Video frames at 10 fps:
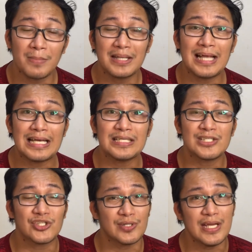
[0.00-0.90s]
by Danit
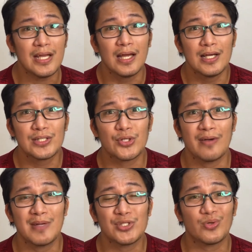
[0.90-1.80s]
Sri. So
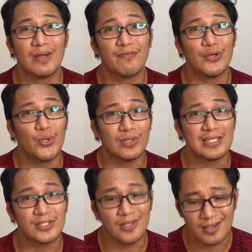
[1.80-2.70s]
I'm not sure if you know
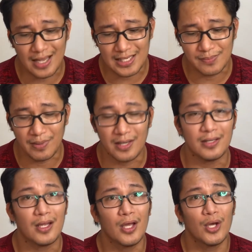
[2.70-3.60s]
that song, guys,
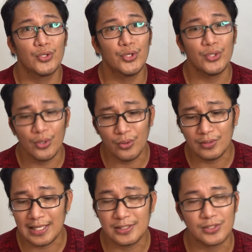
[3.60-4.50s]
but you
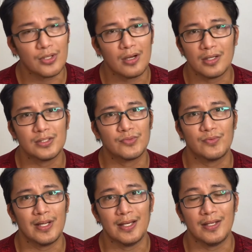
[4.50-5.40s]
know that song is
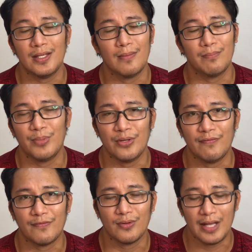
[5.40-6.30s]
really
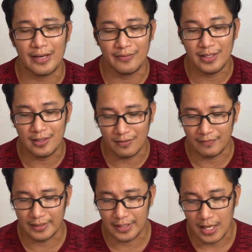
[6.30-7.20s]
beautiful. I really love
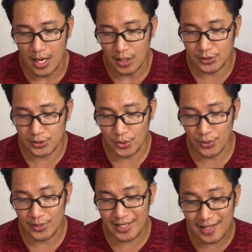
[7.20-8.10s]
it.
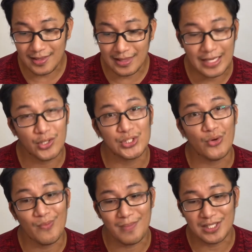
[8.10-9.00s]
So yeah, thank you
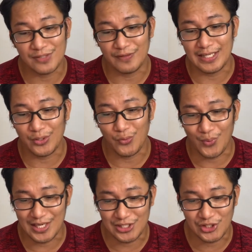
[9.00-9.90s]
so much for that
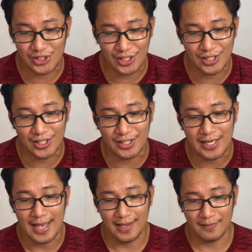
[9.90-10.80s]

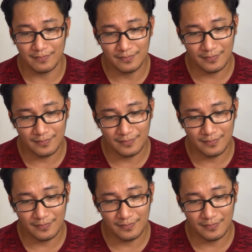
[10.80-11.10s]
question,